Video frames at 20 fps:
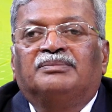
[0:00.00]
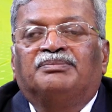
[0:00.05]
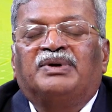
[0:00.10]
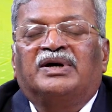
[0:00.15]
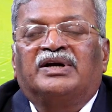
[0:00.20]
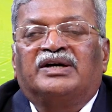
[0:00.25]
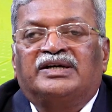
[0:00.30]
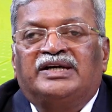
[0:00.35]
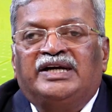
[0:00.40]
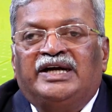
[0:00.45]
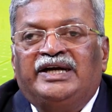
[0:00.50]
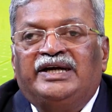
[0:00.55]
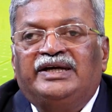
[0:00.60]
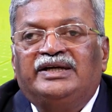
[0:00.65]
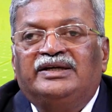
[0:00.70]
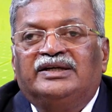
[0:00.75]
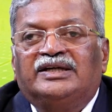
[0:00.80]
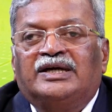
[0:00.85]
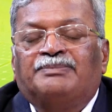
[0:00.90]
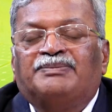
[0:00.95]
per
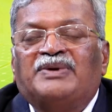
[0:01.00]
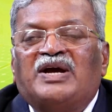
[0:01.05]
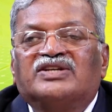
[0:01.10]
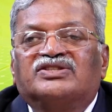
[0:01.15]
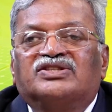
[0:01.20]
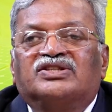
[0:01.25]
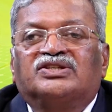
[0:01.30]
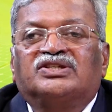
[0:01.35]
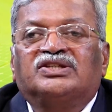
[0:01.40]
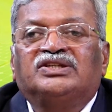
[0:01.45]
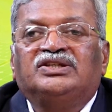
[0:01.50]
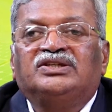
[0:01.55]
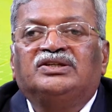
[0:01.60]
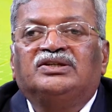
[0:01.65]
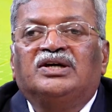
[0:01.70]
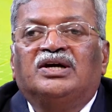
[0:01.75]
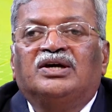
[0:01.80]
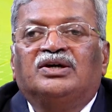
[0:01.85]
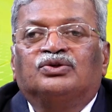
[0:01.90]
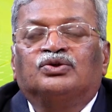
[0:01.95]
day capacity
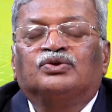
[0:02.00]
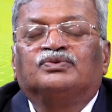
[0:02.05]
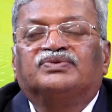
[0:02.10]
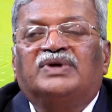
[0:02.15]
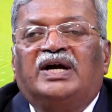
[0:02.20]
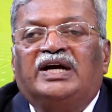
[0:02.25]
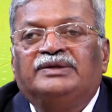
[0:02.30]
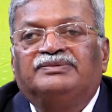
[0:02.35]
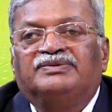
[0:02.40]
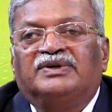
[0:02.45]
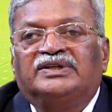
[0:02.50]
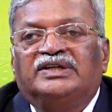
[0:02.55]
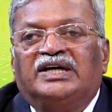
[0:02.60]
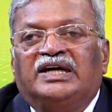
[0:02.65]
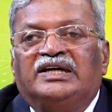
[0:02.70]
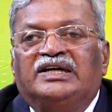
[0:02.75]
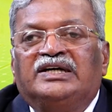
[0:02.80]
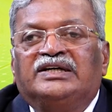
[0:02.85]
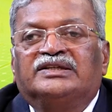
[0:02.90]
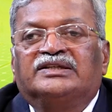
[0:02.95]
to
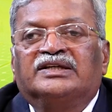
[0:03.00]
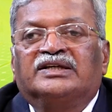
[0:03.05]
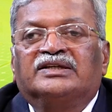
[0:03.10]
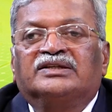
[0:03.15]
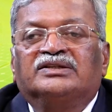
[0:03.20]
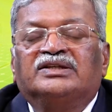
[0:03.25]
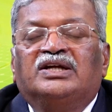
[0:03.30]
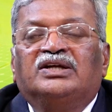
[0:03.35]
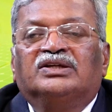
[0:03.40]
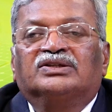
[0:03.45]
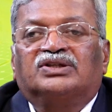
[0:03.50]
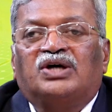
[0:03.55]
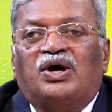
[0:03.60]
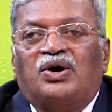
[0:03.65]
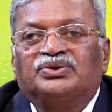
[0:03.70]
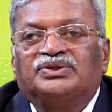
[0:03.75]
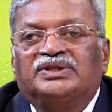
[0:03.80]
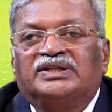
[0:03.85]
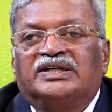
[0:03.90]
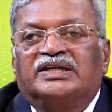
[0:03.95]
500 liter,
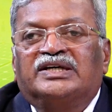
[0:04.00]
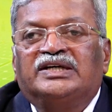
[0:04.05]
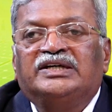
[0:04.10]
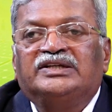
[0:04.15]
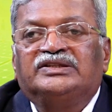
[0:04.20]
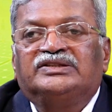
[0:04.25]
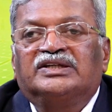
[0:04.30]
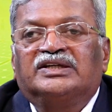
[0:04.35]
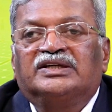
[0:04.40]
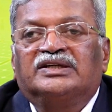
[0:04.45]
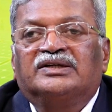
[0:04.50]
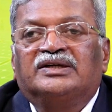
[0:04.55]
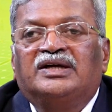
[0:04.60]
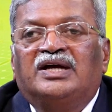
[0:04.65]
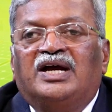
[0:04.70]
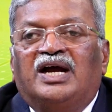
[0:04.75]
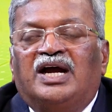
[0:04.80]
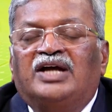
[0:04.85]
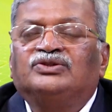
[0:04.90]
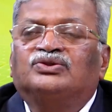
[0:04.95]
1000 liter
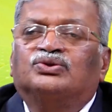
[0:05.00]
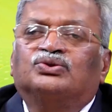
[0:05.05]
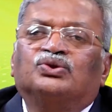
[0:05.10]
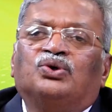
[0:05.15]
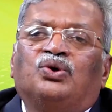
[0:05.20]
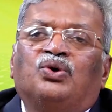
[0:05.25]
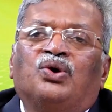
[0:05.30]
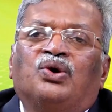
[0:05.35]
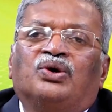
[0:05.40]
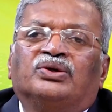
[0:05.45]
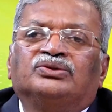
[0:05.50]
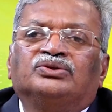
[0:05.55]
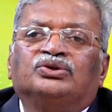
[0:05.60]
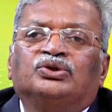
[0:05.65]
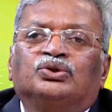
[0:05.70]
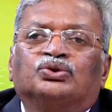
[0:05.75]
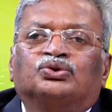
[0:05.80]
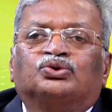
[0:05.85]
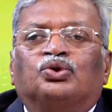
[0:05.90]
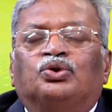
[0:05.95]
and so on,
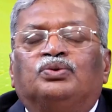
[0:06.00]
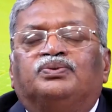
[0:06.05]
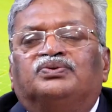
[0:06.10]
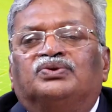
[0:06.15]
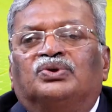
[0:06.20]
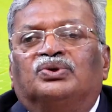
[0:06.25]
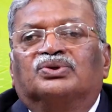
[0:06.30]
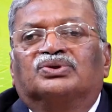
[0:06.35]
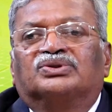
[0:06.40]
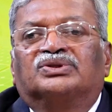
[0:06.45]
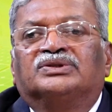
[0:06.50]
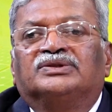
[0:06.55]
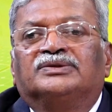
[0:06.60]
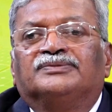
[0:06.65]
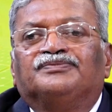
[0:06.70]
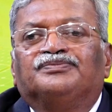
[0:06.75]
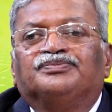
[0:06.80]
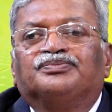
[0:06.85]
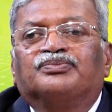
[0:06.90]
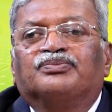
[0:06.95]
so forth.
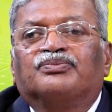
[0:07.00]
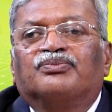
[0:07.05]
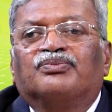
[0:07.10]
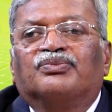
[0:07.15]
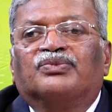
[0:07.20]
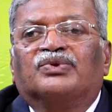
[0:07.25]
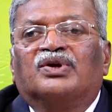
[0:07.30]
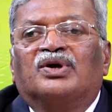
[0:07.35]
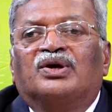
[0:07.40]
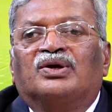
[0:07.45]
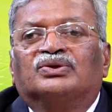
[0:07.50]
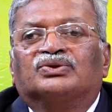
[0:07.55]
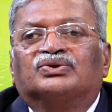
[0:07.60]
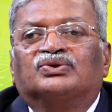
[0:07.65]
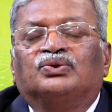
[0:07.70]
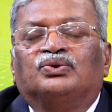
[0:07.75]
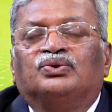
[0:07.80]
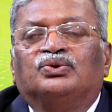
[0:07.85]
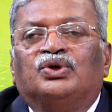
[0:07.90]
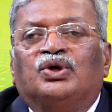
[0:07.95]

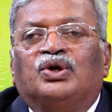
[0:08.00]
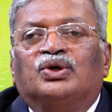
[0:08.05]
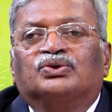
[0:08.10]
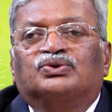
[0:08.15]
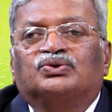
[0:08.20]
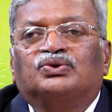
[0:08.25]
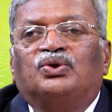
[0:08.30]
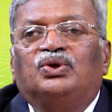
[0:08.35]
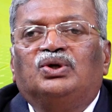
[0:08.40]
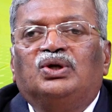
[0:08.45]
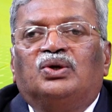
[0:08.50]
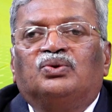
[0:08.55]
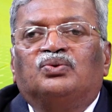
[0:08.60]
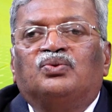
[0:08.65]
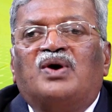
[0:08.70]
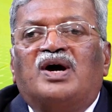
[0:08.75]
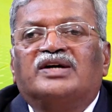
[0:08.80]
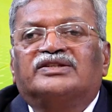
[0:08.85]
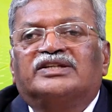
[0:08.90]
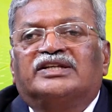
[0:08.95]
So, solar
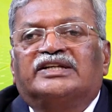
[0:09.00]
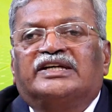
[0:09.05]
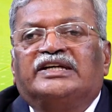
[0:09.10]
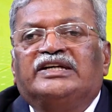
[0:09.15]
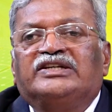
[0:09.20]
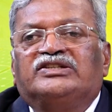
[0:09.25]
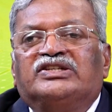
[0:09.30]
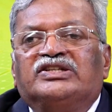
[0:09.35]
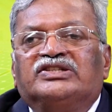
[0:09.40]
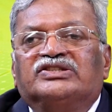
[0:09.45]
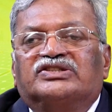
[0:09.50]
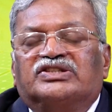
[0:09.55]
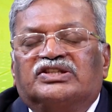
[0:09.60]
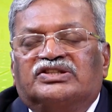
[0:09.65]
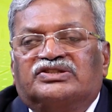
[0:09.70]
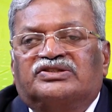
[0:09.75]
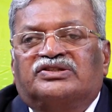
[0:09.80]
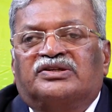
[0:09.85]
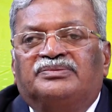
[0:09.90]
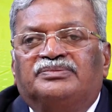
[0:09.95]
water heating
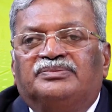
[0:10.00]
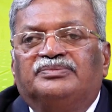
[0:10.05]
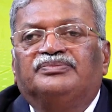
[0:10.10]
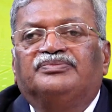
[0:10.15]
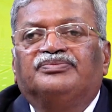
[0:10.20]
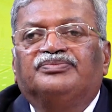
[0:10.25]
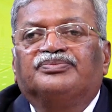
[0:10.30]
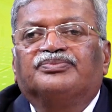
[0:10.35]
system